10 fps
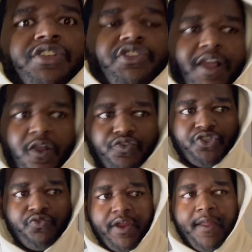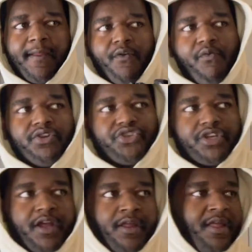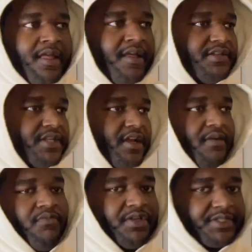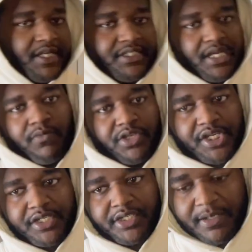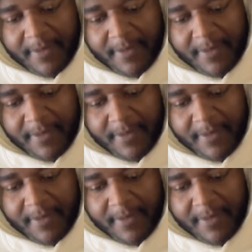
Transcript: So I go shoot it, one shot, jam, one shot, jam, one shot, jam.